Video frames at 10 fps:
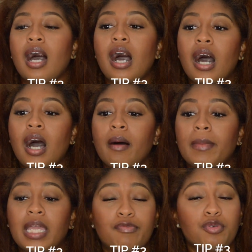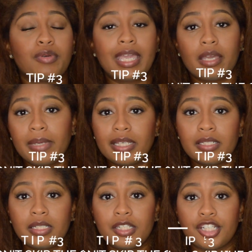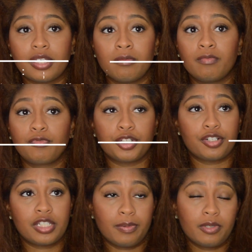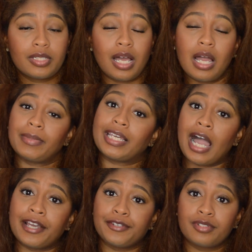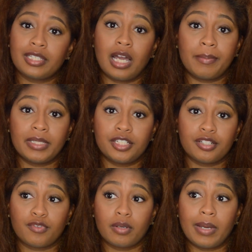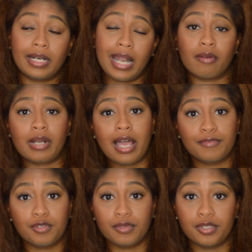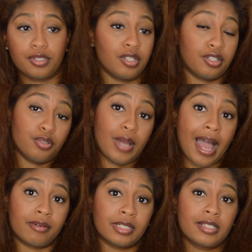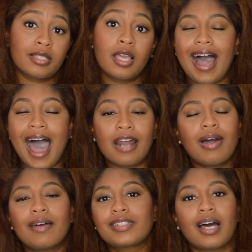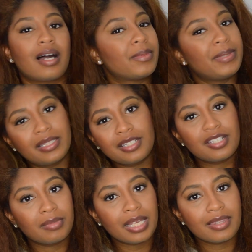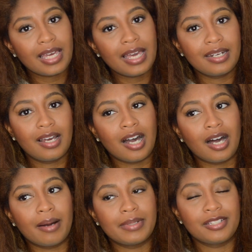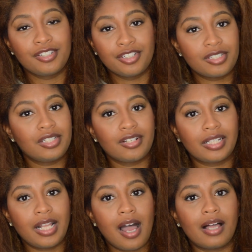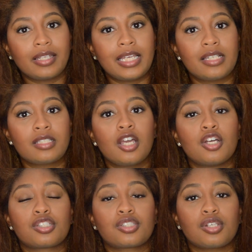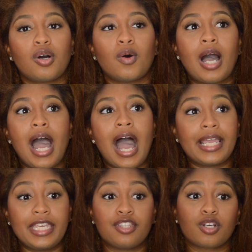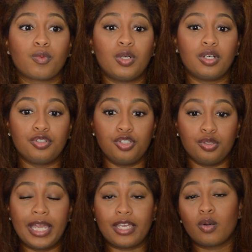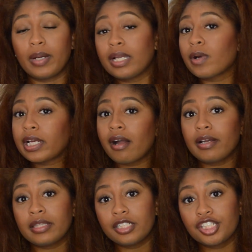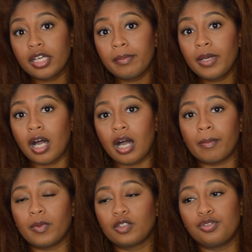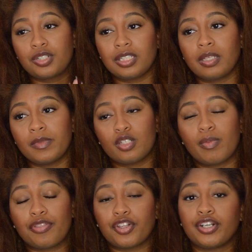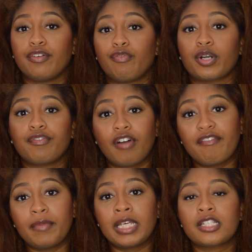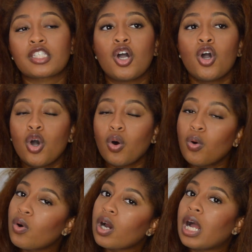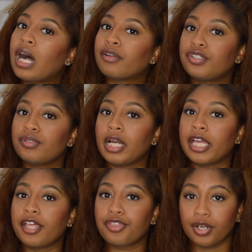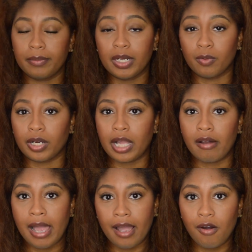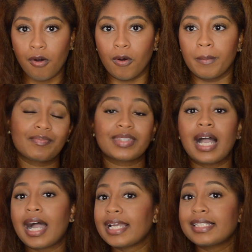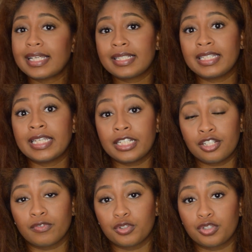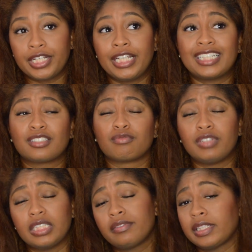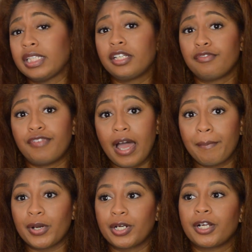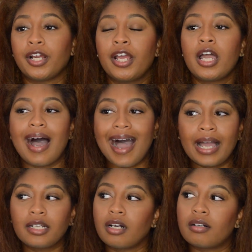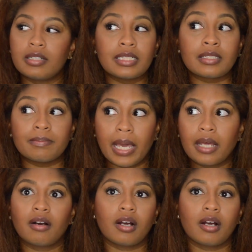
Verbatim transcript: Um, if you can't make it to the gym for your typical time, like I usually, I'm in the gym for about an hour and a half to, to two hours. I don't have time to be in the gym like that. Um, usually during the holidays, so I either will do a quick workout in the gym, um, usually limited to about 30 to 45 minutes, or I'll do a 30 minute workout at home. High intensity interval training is a really, really good fat burner. I know it's mad